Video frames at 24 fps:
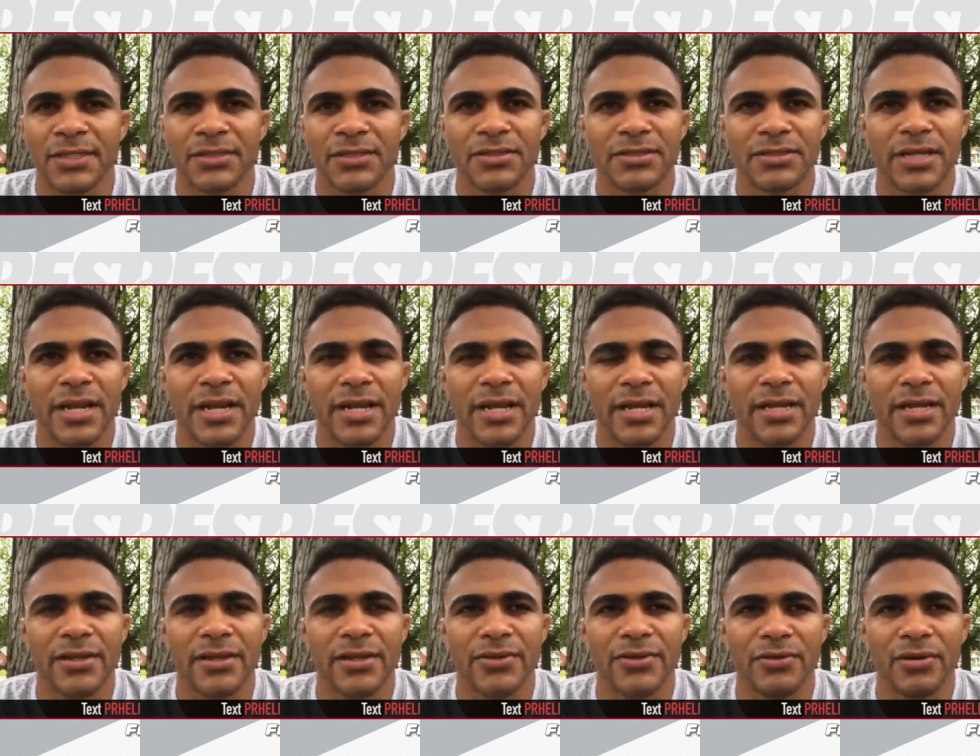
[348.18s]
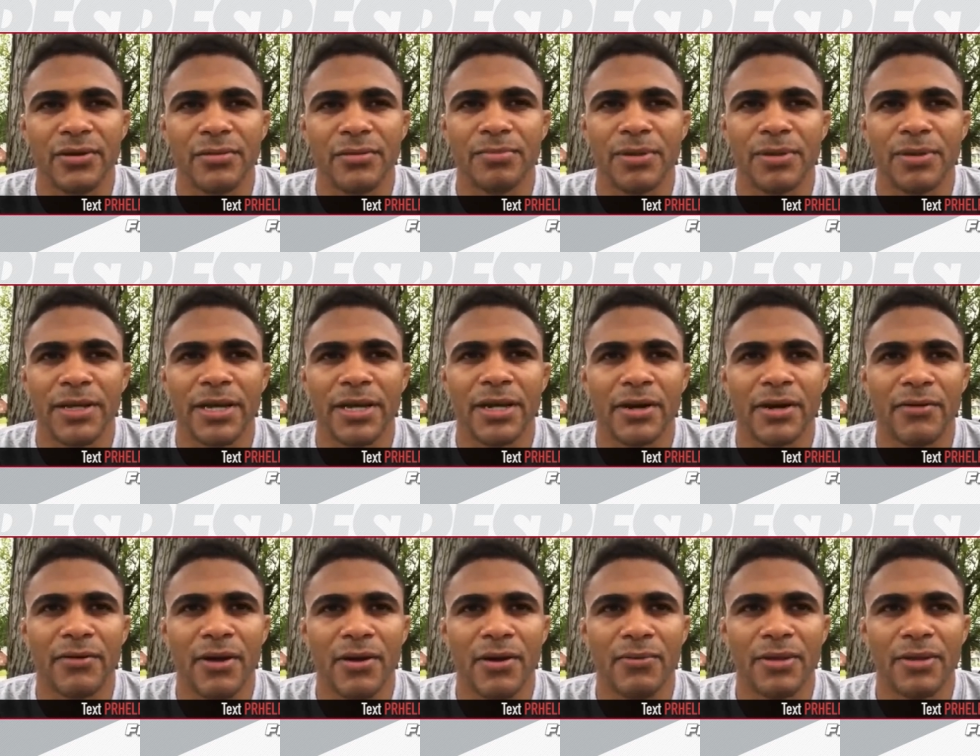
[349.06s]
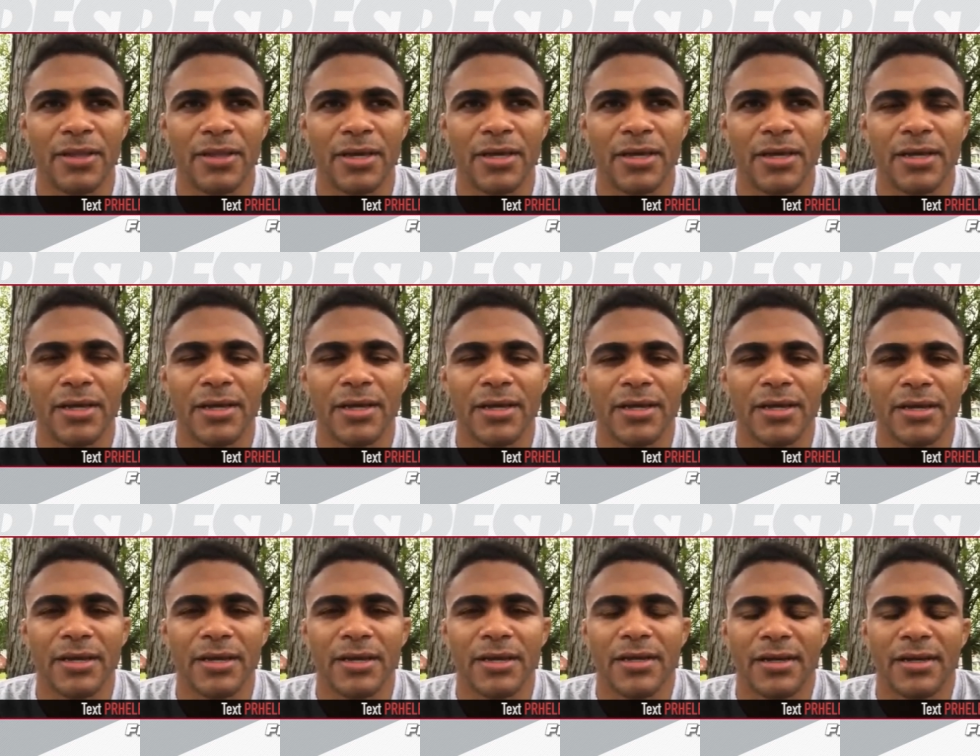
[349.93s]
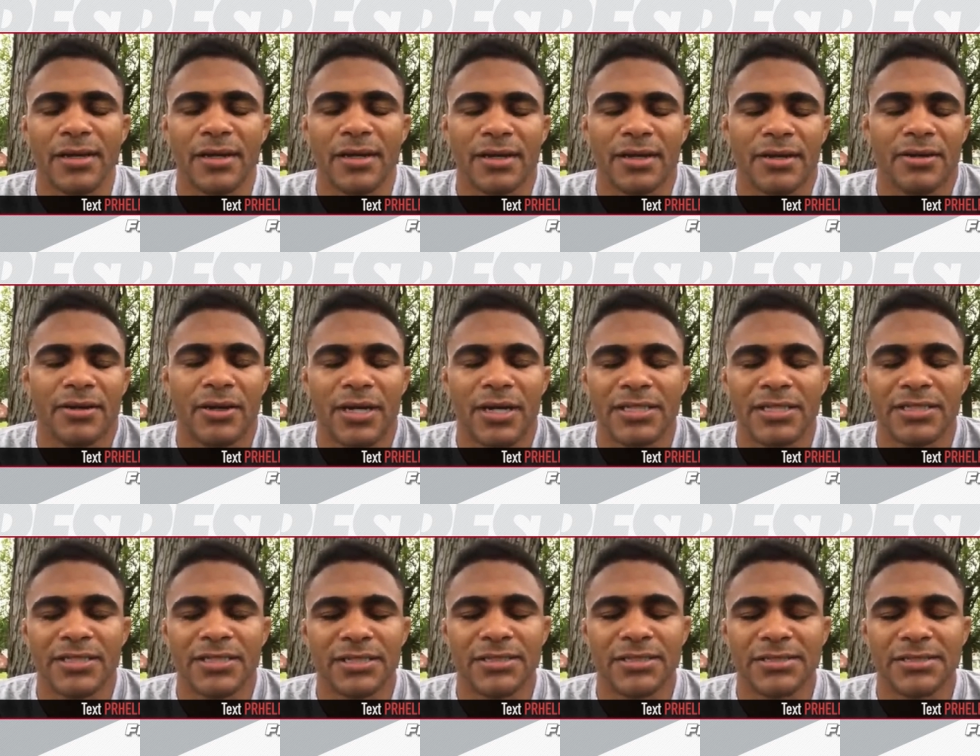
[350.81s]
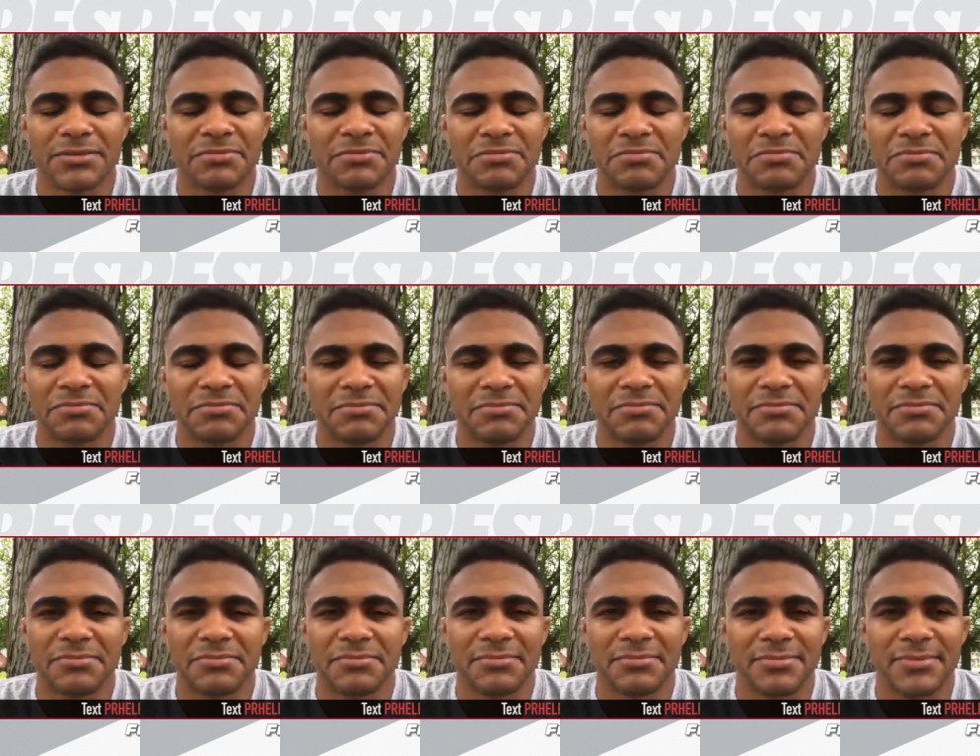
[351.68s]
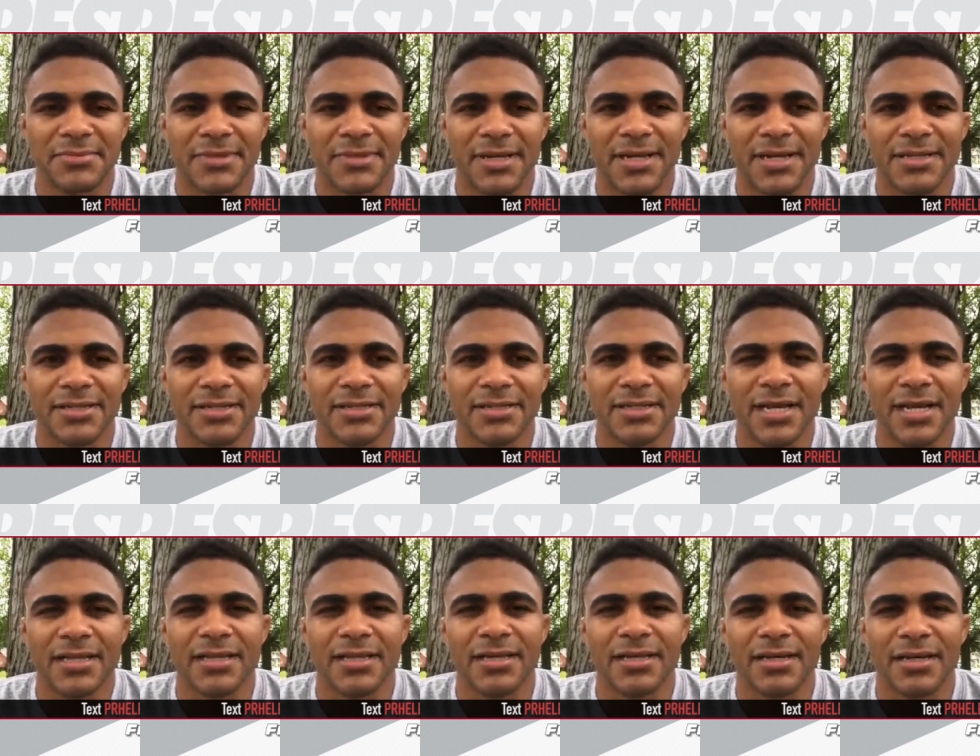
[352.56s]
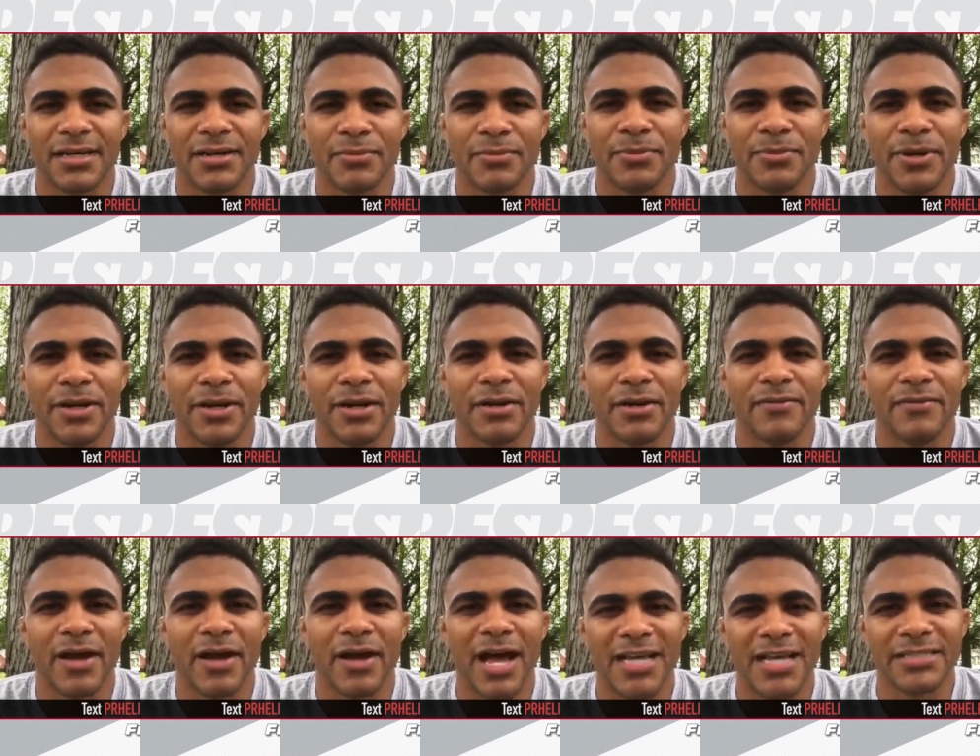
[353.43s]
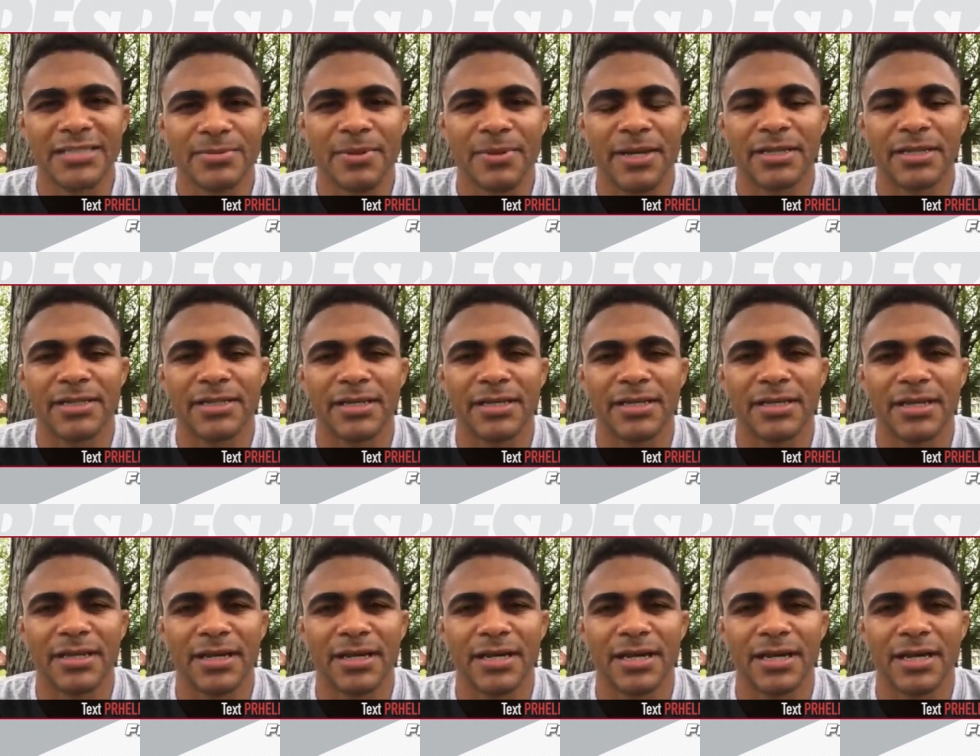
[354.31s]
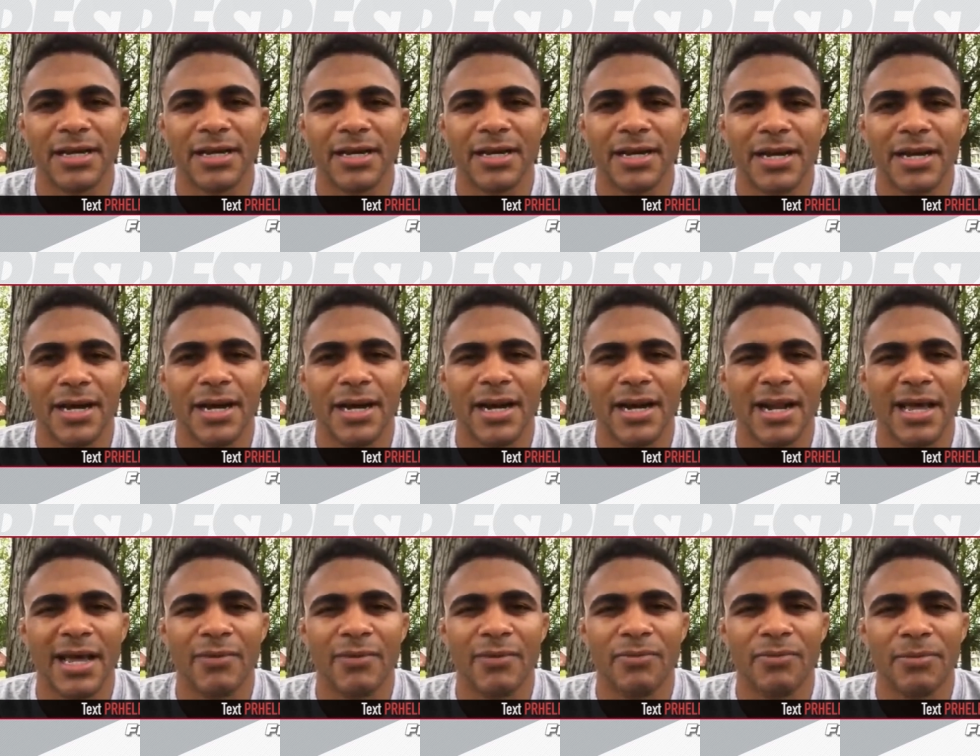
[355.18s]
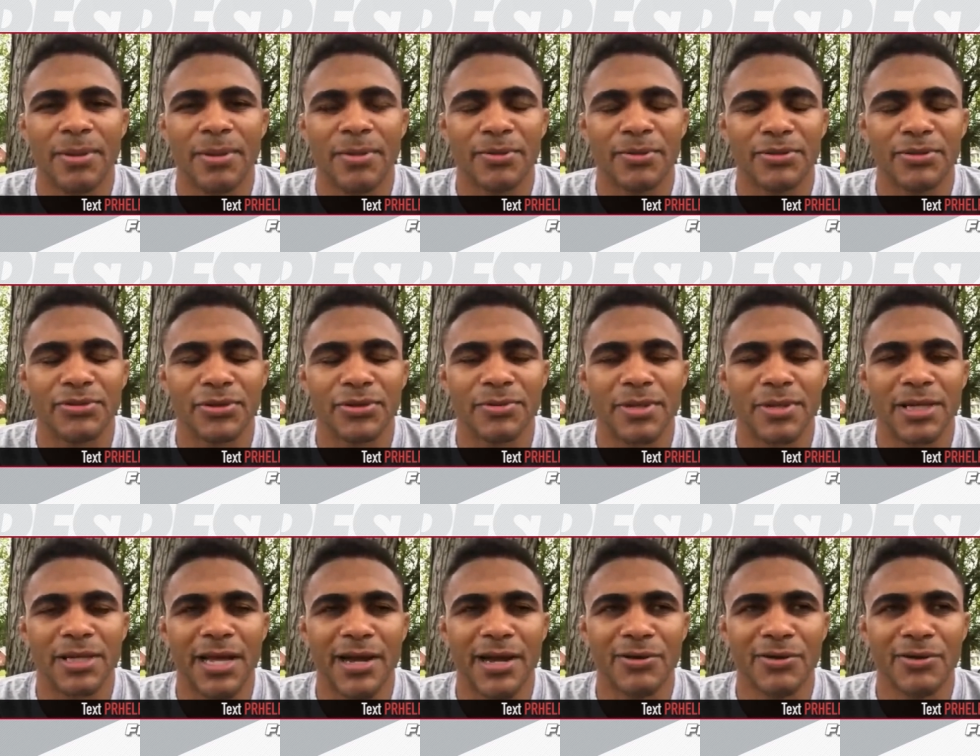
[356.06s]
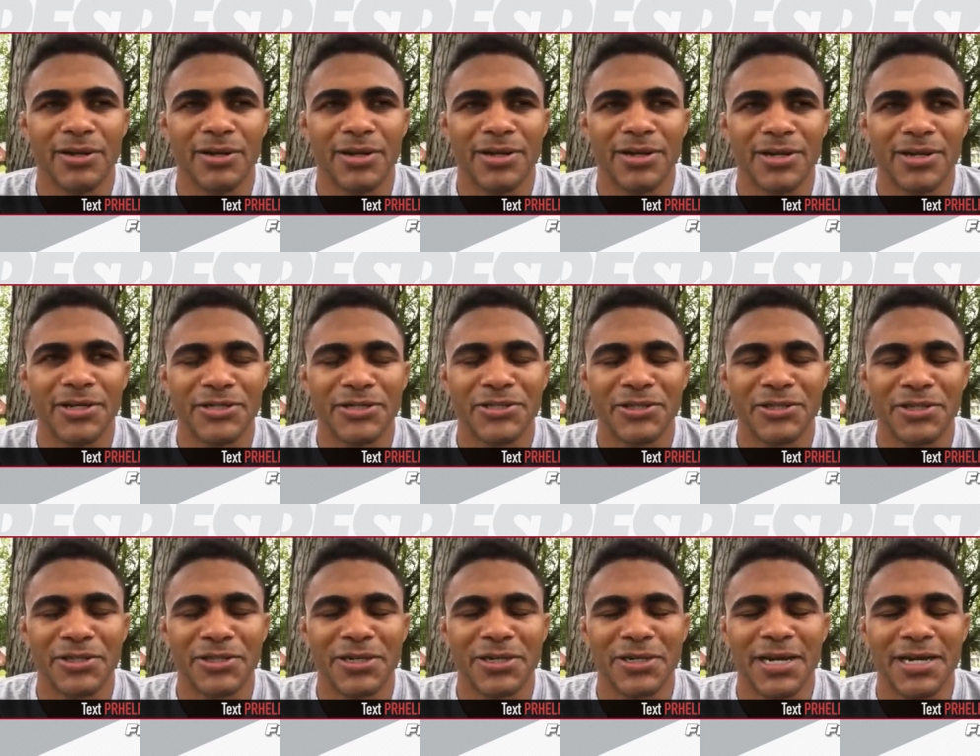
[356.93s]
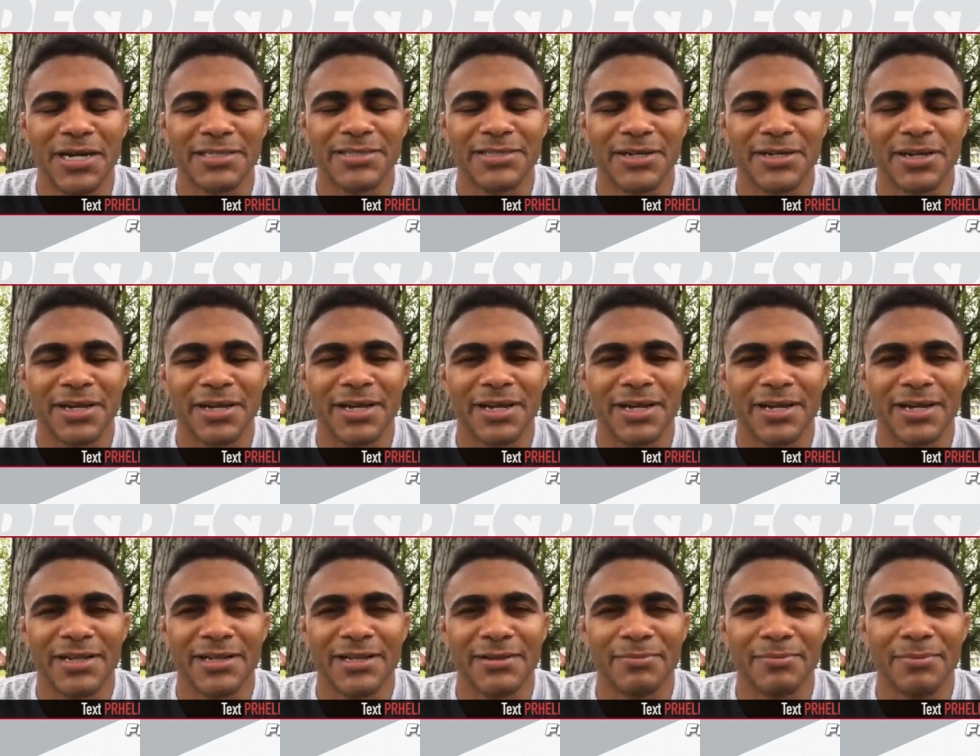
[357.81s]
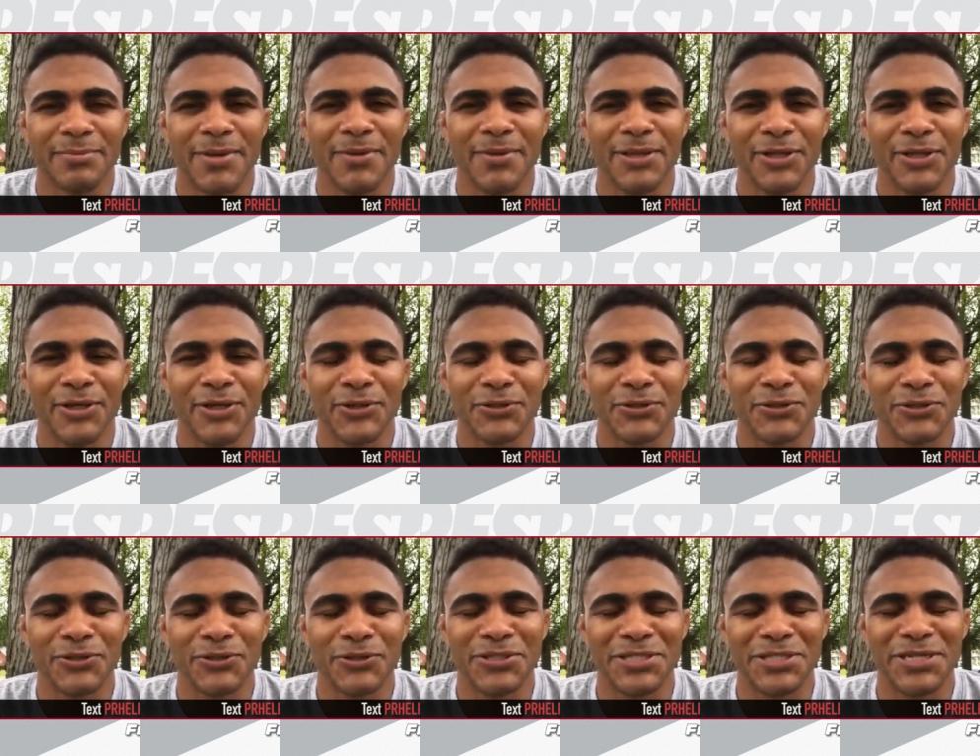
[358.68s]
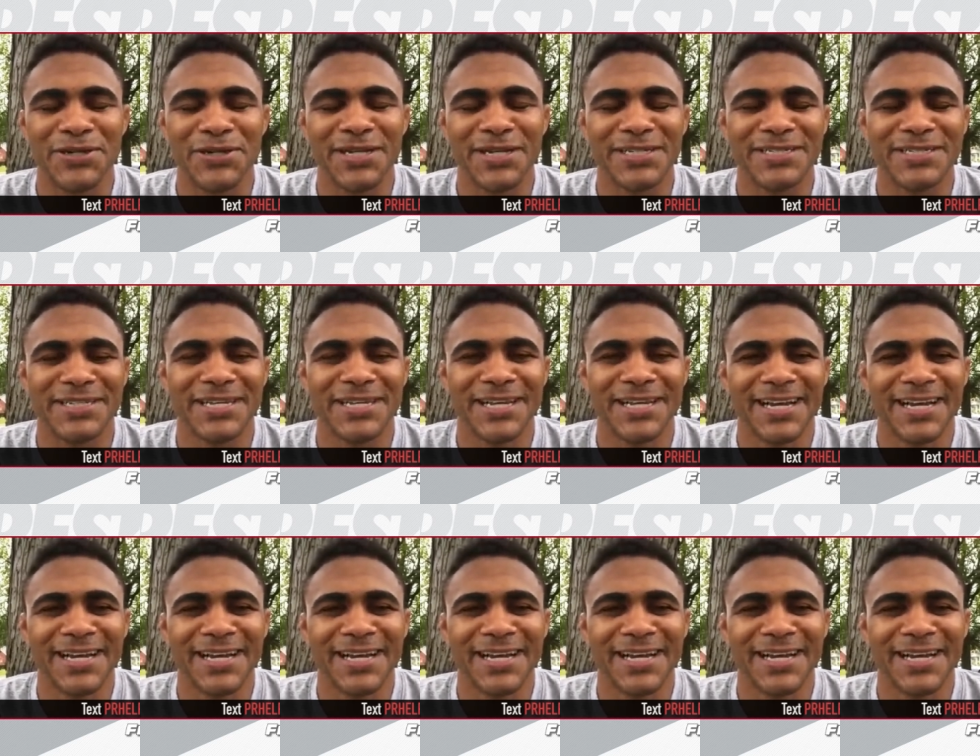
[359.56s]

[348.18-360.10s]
just getting into it and playing around with it, I don't know. I just I just like the competitive aspect, and uh, I didn't like when people took me down. So I started getting maybe a little too serious.